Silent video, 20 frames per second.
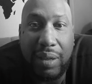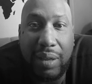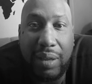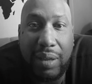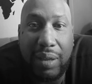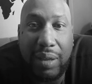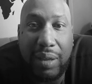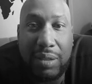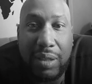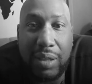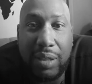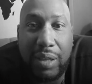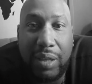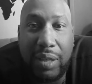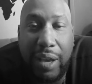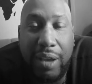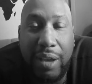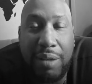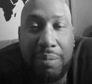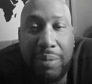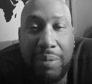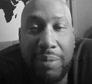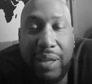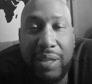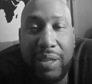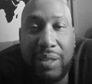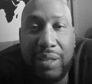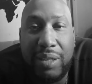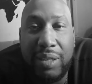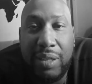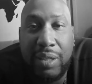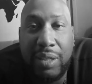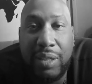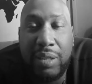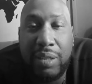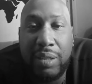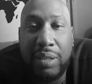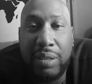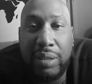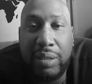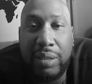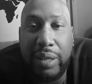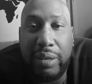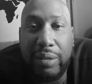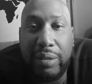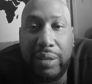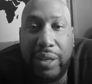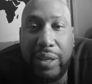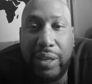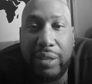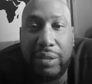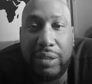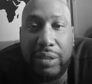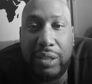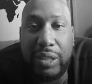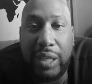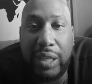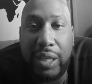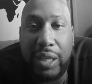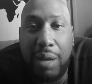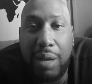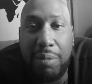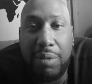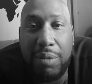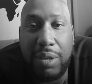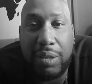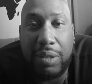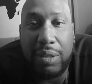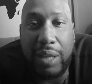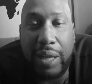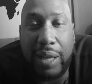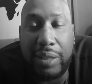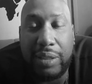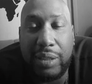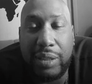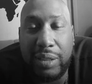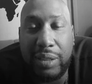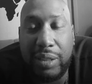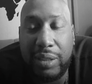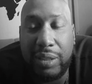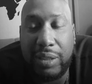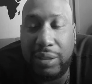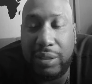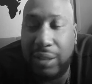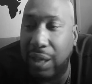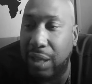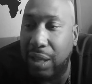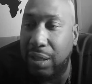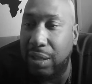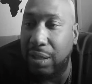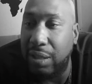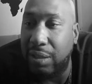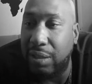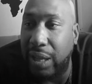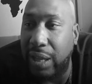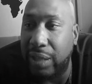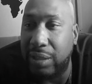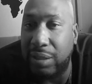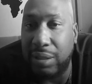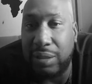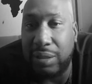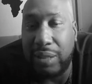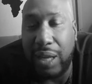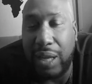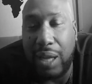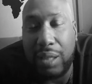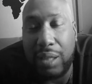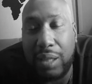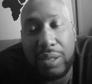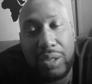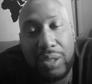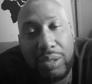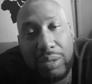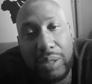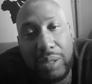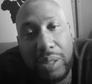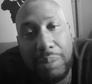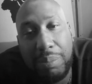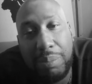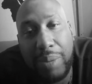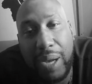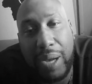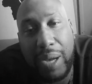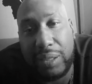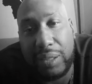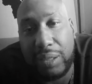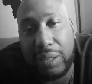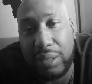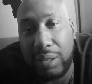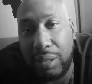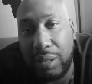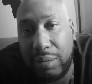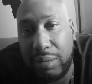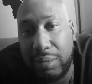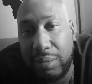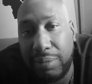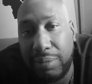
Said Cal, man. Nigger said I look like the. He said I look like the Dollar Tree Bosco.